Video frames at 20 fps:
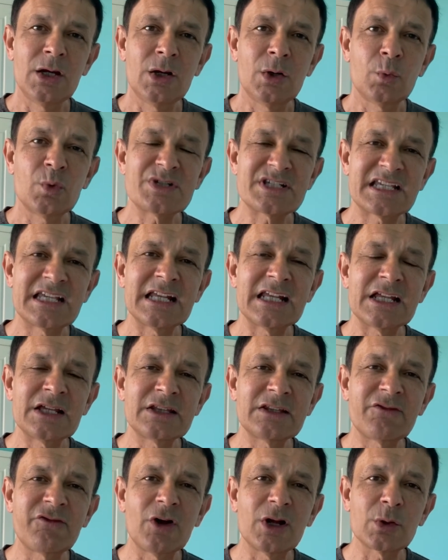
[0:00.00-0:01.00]
was killing
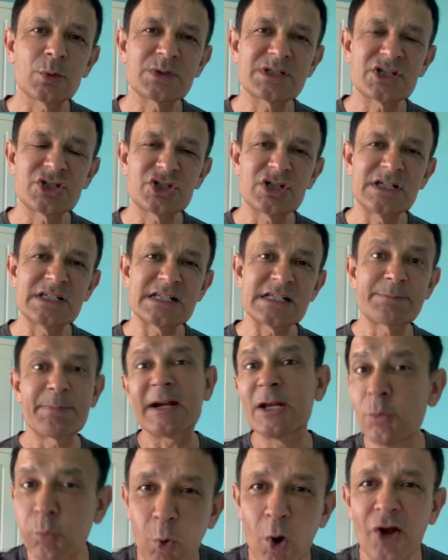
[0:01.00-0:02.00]
the followers of Jesus? But
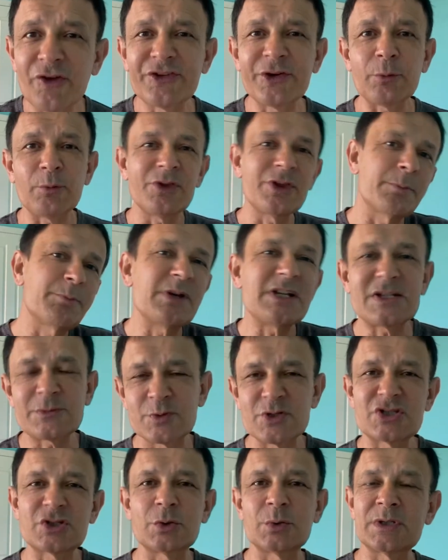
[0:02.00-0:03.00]
he wasn't when the beast
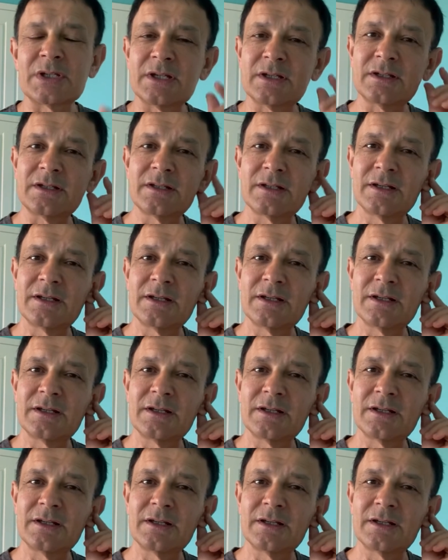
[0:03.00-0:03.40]
was doing it.